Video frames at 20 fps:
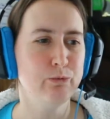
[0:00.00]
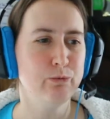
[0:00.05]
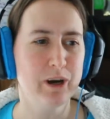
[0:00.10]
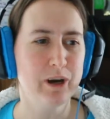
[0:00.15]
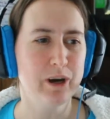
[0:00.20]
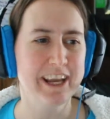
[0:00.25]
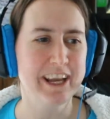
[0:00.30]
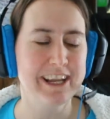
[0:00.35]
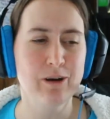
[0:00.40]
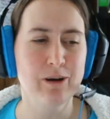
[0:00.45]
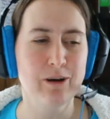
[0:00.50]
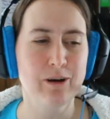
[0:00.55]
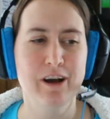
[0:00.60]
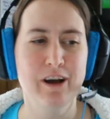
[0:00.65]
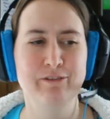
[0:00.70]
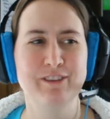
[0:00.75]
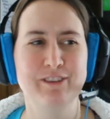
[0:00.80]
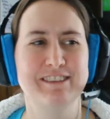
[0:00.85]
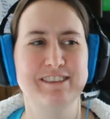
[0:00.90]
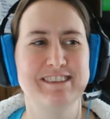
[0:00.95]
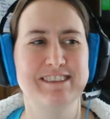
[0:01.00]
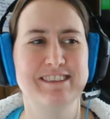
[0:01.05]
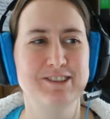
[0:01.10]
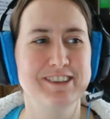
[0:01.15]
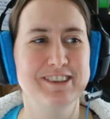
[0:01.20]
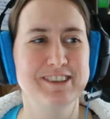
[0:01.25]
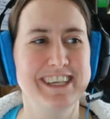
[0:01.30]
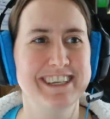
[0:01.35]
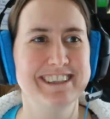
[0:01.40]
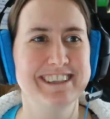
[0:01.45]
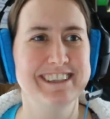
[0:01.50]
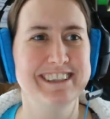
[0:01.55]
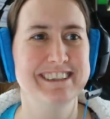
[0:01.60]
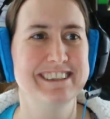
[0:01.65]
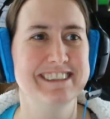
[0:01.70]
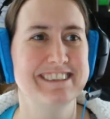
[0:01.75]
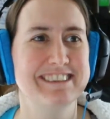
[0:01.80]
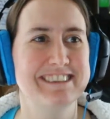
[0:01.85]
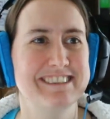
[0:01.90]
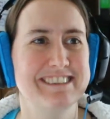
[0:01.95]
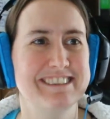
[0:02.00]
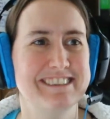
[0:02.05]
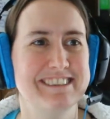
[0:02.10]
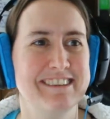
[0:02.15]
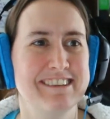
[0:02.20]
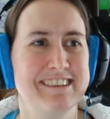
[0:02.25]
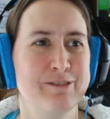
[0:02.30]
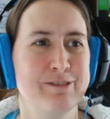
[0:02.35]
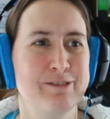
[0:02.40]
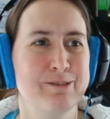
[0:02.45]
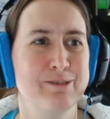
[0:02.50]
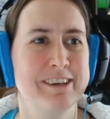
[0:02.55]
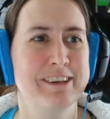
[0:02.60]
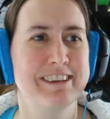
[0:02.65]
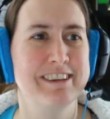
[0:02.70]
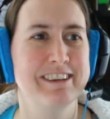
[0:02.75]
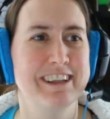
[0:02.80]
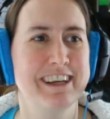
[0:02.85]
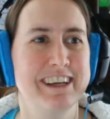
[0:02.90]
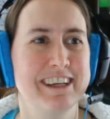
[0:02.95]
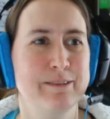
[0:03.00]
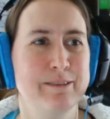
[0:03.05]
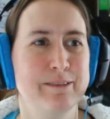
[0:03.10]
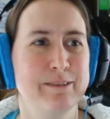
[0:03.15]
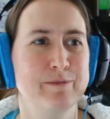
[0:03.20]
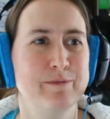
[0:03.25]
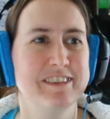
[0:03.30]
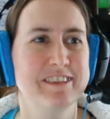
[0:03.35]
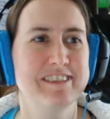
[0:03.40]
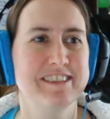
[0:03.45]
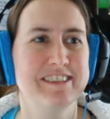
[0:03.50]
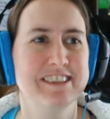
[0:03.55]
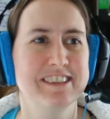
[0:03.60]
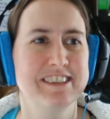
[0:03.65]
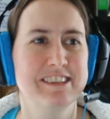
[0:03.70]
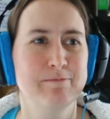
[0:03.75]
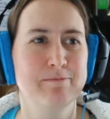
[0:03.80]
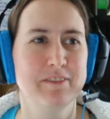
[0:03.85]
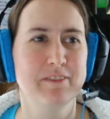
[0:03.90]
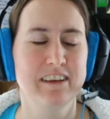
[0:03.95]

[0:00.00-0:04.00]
right off the screen in this software that I'm still